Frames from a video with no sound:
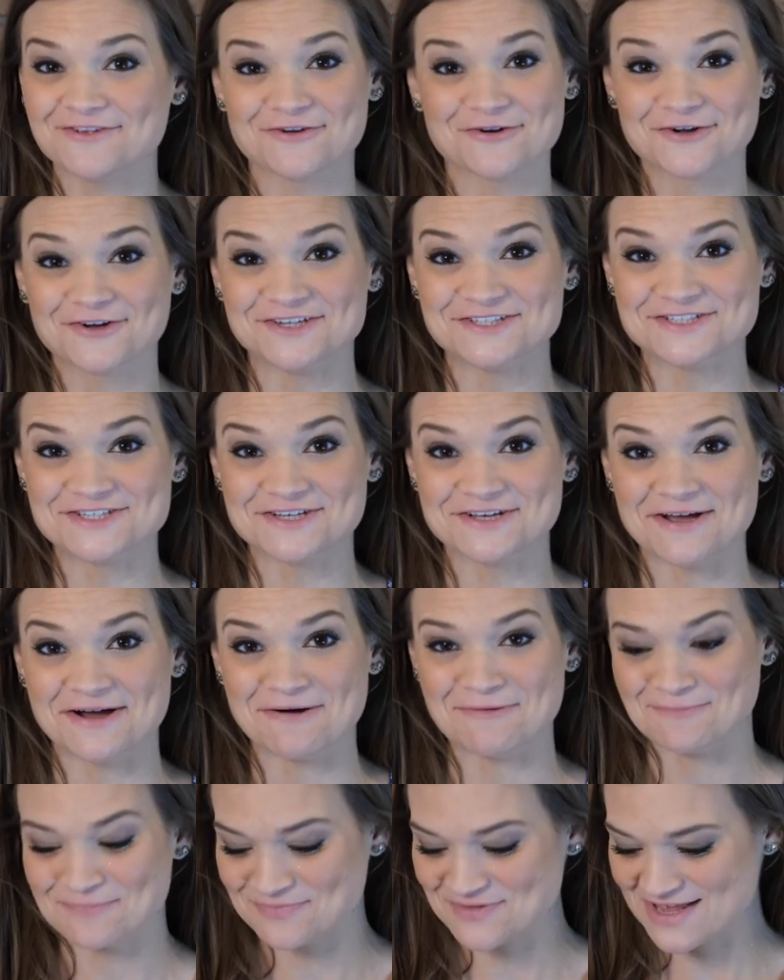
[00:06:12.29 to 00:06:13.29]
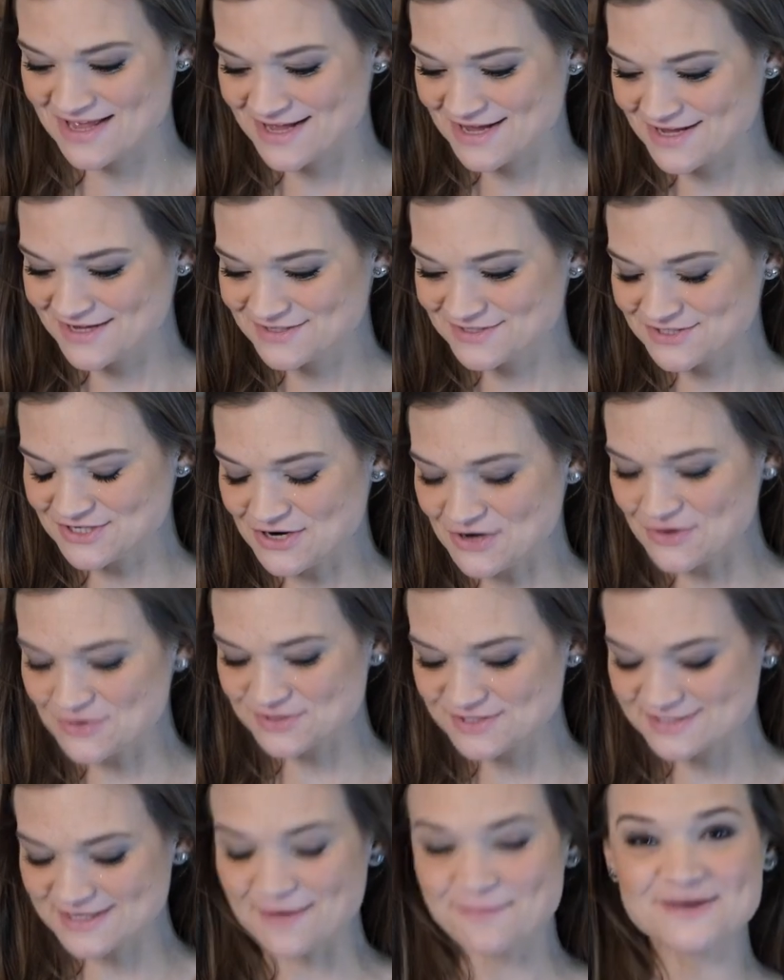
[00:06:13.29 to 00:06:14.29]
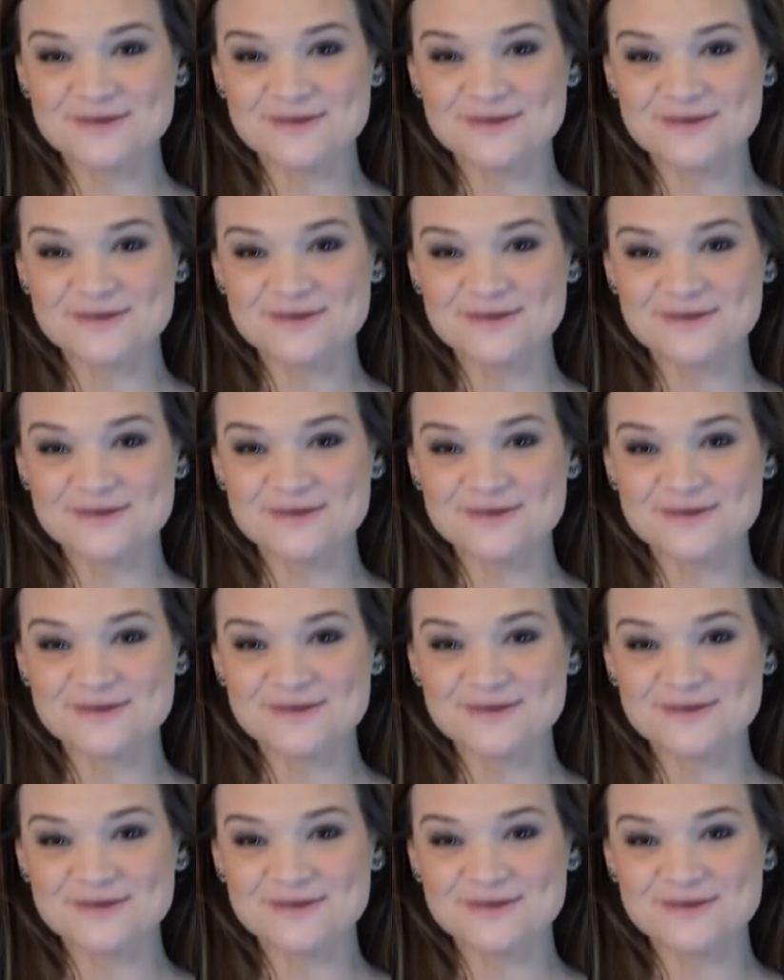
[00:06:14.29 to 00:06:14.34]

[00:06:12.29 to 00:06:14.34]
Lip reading: you're good to go. So some